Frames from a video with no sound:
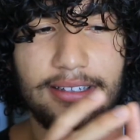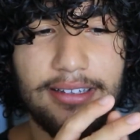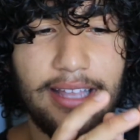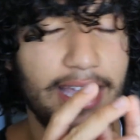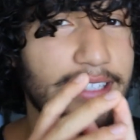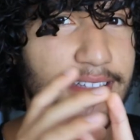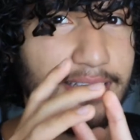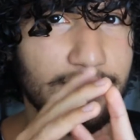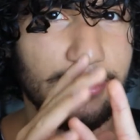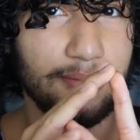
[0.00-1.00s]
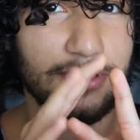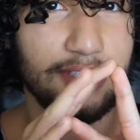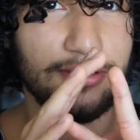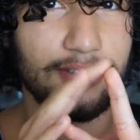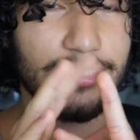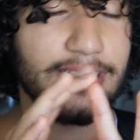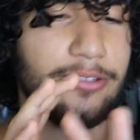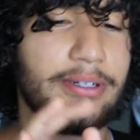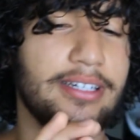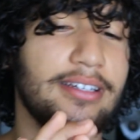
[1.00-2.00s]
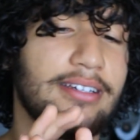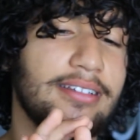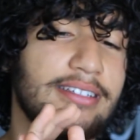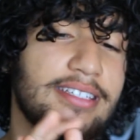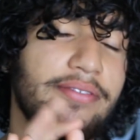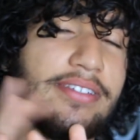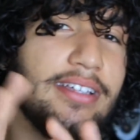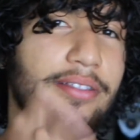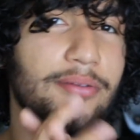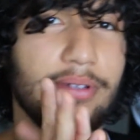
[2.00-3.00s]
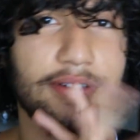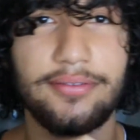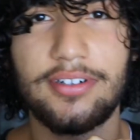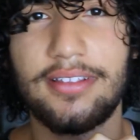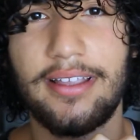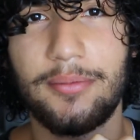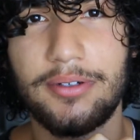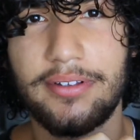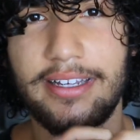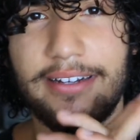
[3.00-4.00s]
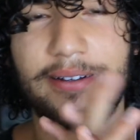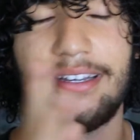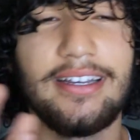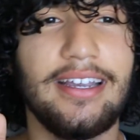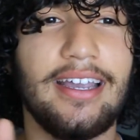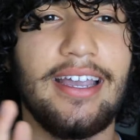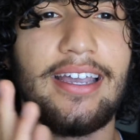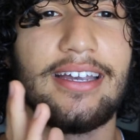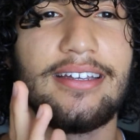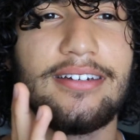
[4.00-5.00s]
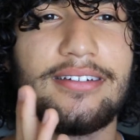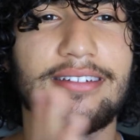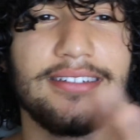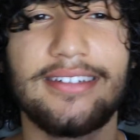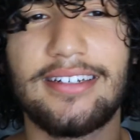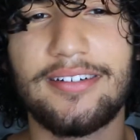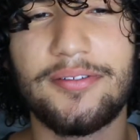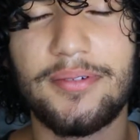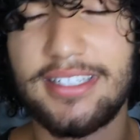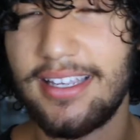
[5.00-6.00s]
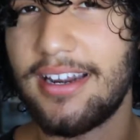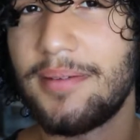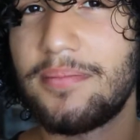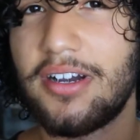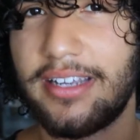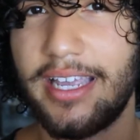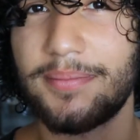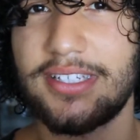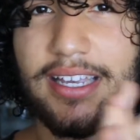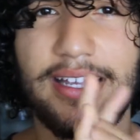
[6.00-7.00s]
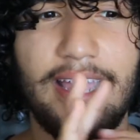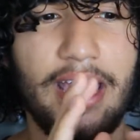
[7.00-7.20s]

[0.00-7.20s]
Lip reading: the 18th was the Kundalini awakening. The 17th was the first day we were there, and we set up our campsite.